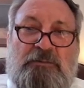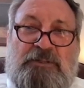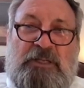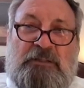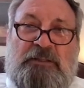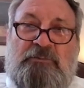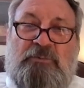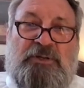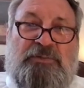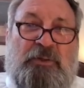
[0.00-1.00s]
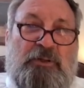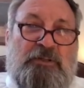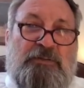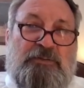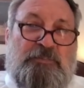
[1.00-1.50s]
dealing with
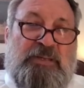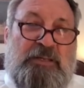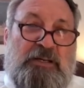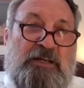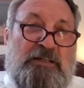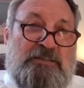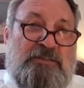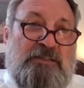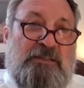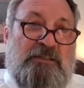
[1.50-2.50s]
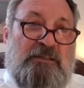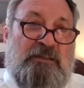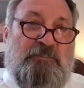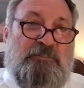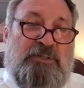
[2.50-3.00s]
all of the PIs
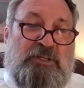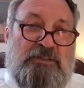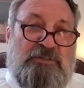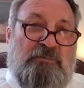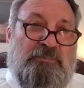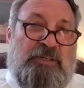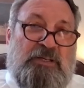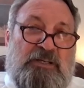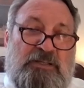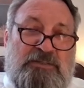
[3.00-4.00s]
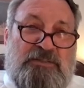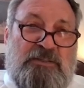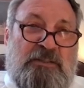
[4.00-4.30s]
and potential PIs,